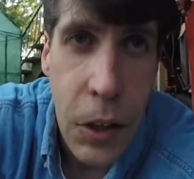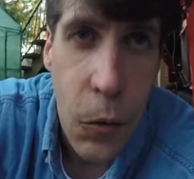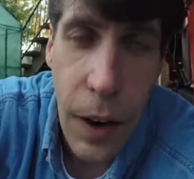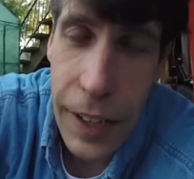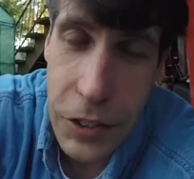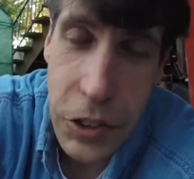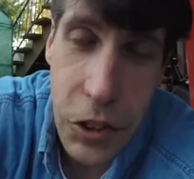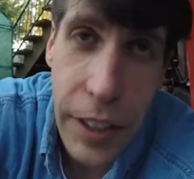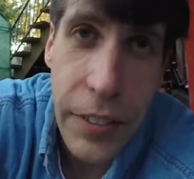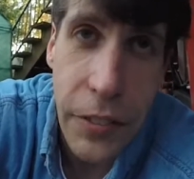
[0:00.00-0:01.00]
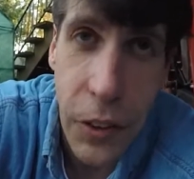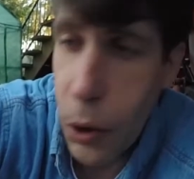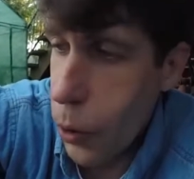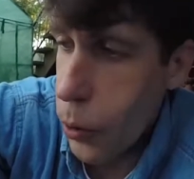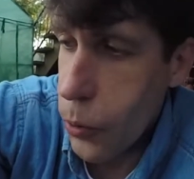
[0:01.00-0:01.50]
well, actually transfer the
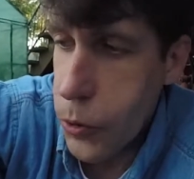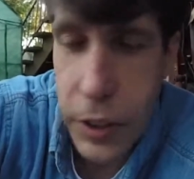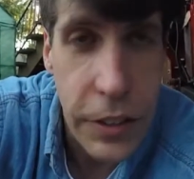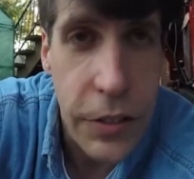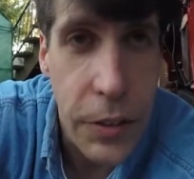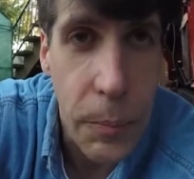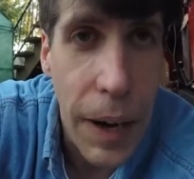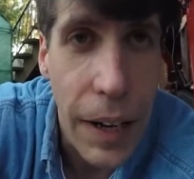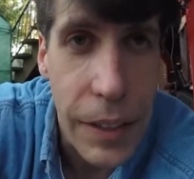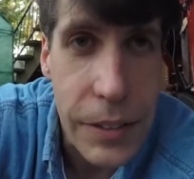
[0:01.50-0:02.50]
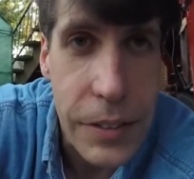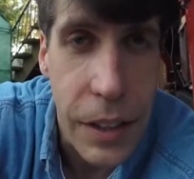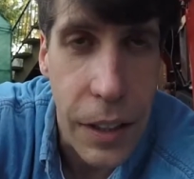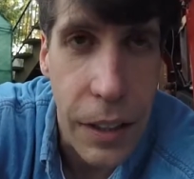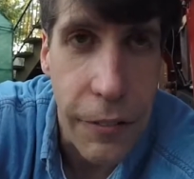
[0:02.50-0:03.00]
holes into the box
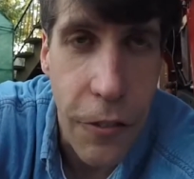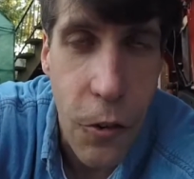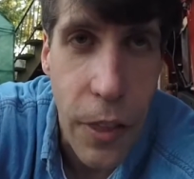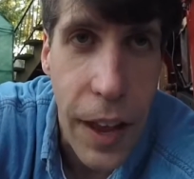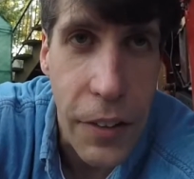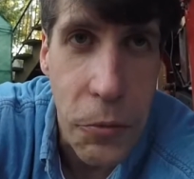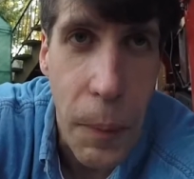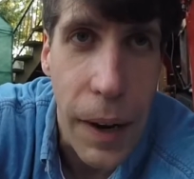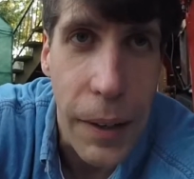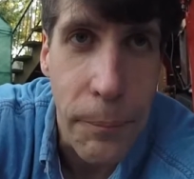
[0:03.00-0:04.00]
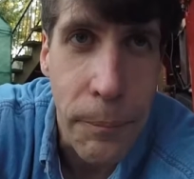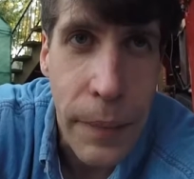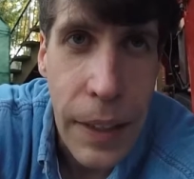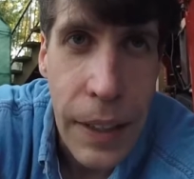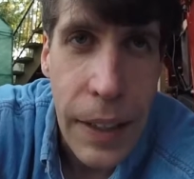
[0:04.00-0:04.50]
for that spot,
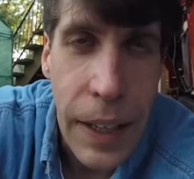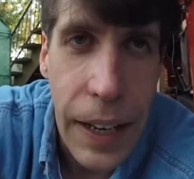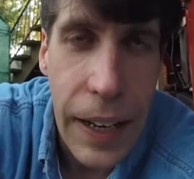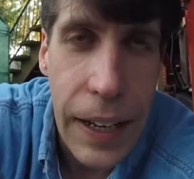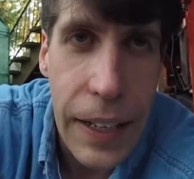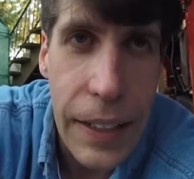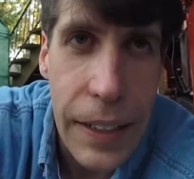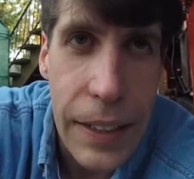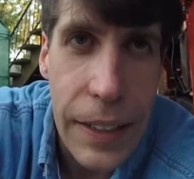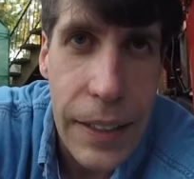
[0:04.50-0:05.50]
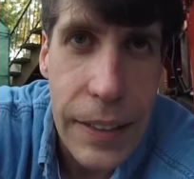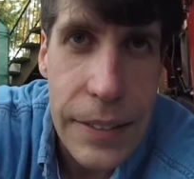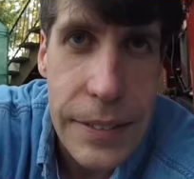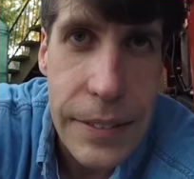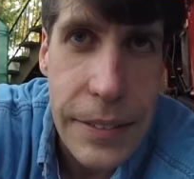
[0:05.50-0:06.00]
and
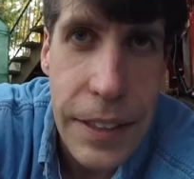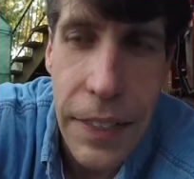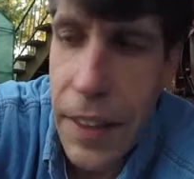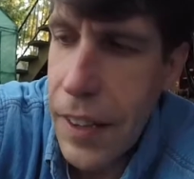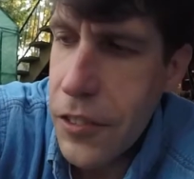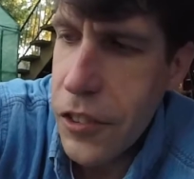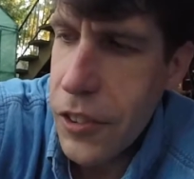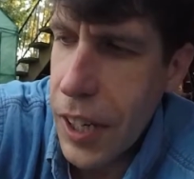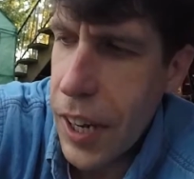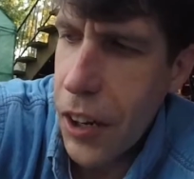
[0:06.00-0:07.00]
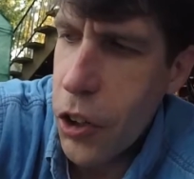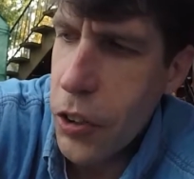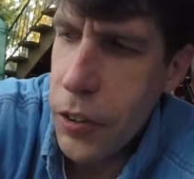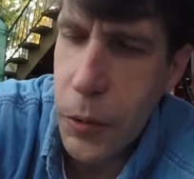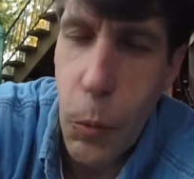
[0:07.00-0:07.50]
then kind of
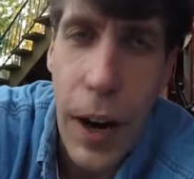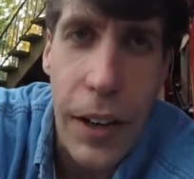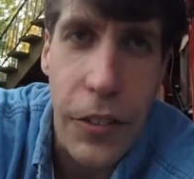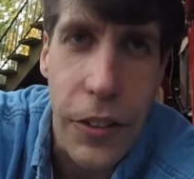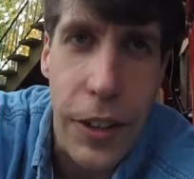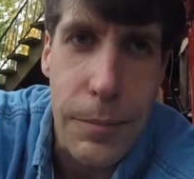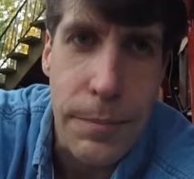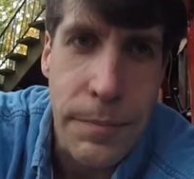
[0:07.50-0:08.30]
hook the wires up